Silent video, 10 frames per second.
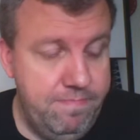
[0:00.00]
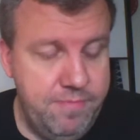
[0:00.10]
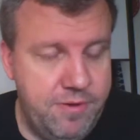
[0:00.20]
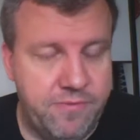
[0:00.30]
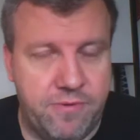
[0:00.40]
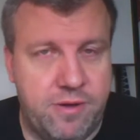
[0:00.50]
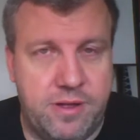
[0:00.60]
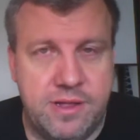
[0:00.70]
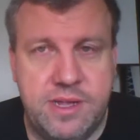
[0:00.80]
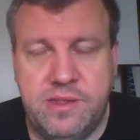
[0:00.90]

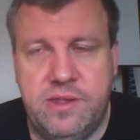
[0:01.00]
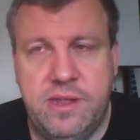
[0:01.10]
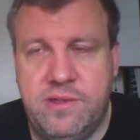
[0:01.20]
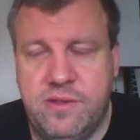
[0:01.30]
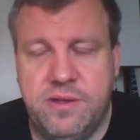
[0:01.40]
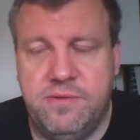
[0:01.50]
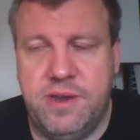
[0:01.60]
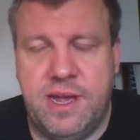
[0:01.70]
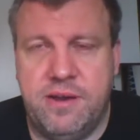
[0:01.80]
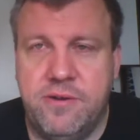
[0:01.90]
Overall, it's
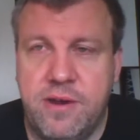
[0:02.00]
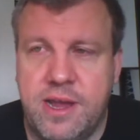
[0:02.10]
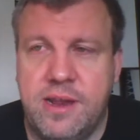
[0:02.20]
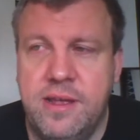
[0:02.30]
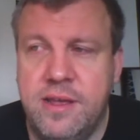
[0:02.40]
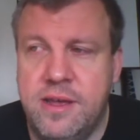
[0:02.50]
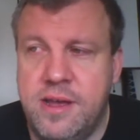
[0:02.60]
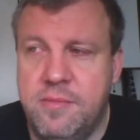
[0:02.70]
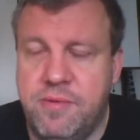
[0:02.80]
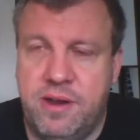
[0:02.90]
going down the drain,
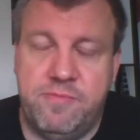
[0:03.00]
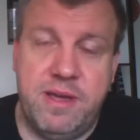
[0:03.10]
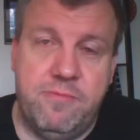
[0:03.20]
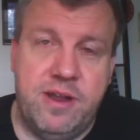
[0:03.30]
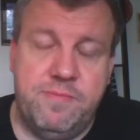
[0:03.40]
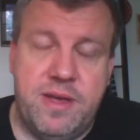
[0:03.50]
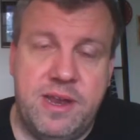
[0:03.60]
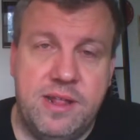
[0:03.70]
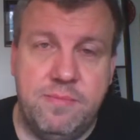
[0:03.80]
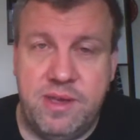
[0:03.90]
but it might wind up
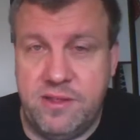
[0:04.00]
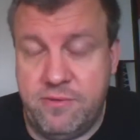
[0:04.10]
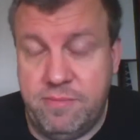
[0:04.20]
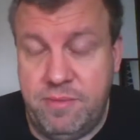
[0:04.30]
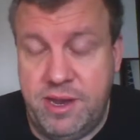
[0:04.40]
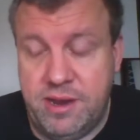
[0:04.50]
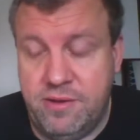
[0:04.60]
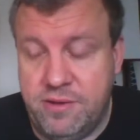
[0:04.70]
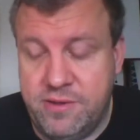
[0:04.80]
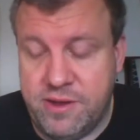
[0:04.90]
ending the mainstream media
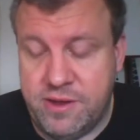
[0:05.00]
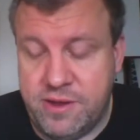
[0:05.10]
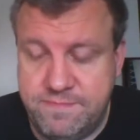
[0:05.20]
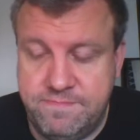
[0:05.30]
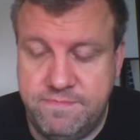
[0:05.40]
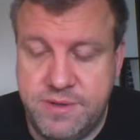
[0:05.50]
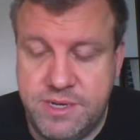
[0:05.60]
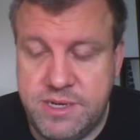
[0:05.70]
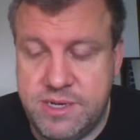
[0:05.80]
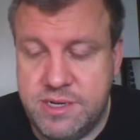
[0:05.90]
also,
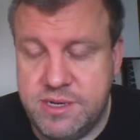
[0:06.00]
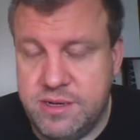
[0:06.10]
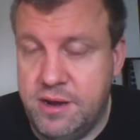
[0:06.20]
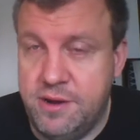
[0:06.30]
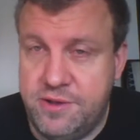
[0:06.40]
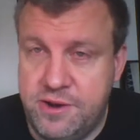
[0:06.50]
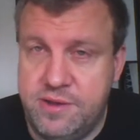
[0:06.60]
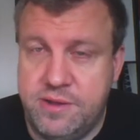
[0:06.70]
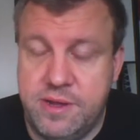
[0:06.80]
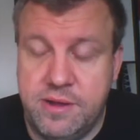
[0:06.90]
under
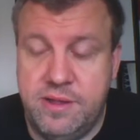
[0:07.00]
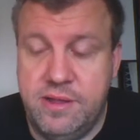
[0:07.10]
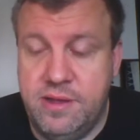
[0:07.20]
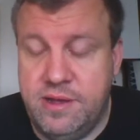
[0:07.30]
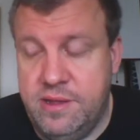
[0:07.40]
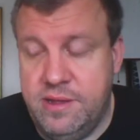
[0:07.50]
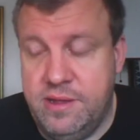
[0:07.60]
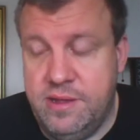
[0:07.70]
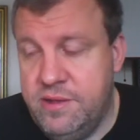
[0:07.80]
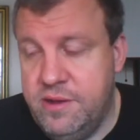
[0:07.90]
certain
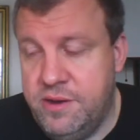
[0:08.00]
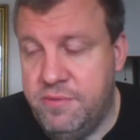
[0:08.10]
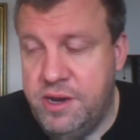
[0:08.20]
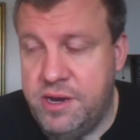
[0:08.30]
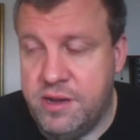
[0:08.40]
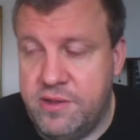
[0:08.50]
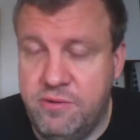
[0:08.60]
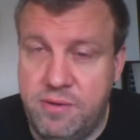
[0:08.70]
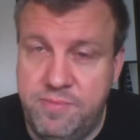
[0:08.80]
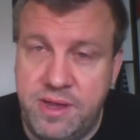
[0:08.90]
situations.
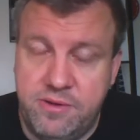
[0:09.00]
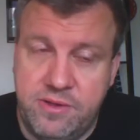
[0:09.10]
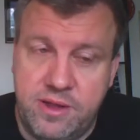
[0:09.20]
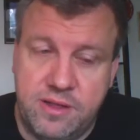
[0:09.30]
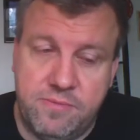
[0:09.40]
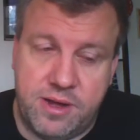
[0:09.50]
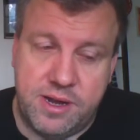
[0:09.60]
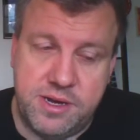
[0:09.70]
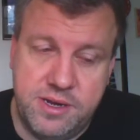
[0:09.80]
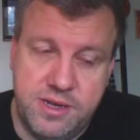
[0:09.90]
So it'll be interesting to
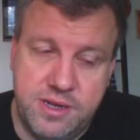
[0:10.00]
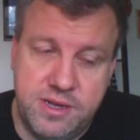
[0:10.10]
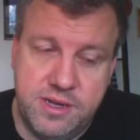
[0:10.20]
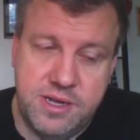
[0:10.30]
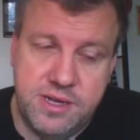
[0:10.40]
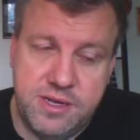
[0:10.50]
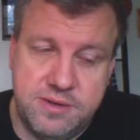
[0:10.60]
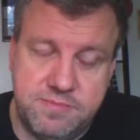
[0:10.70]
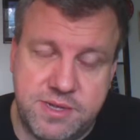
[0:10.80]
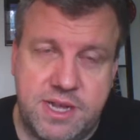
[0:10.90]
watch.
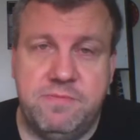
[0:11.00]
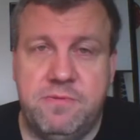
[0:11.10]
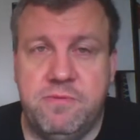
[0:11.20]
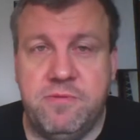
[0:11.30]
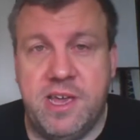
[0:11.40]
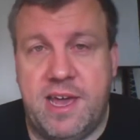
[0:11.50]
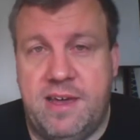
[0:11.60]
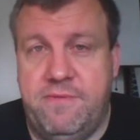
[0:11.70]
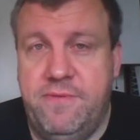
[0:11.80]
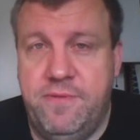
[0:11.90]
But then what will we have?